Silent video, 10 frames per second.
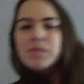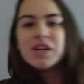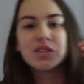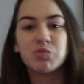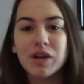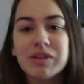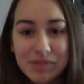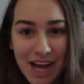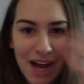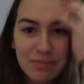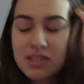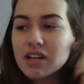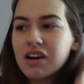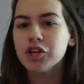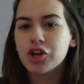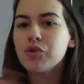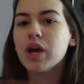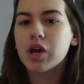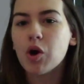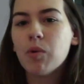because when you tab stuff, you
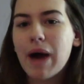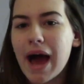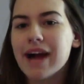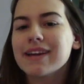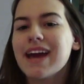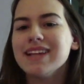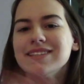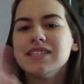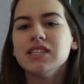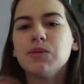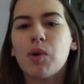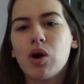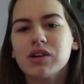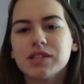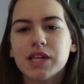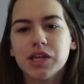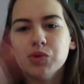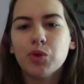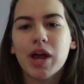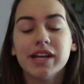can go back and see the parts that you
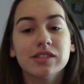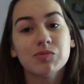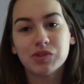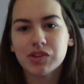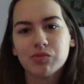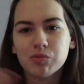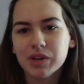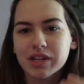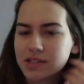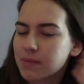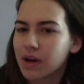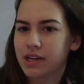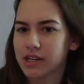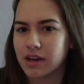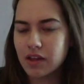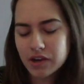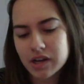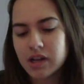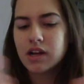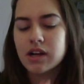liked with the responding color.
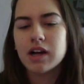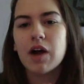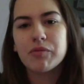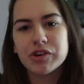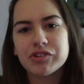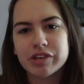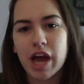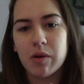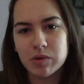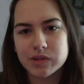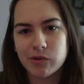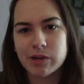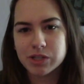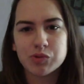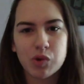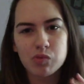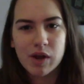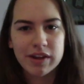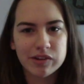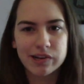Originally, I was going to do a
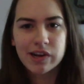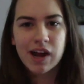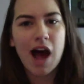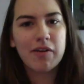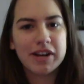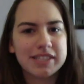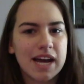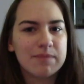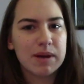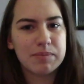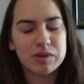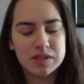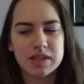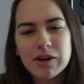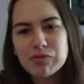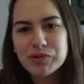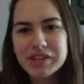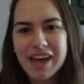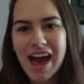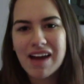regular how I tab my books thing. I don't
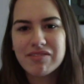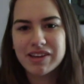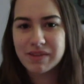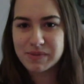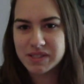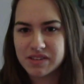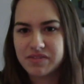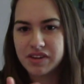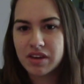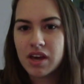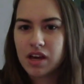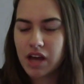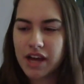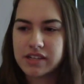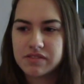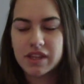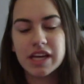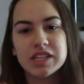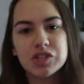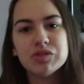really have like a specific kind of thing.
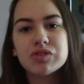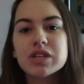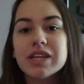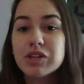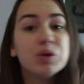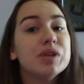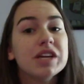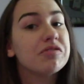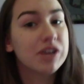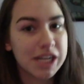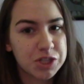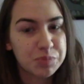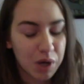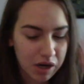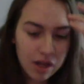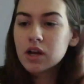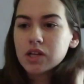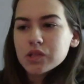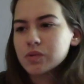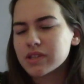It's usually unique for each book.
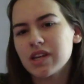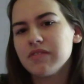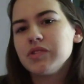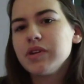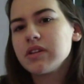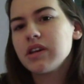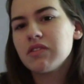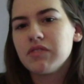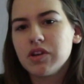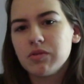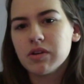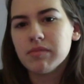So instead of doing like a video where I'm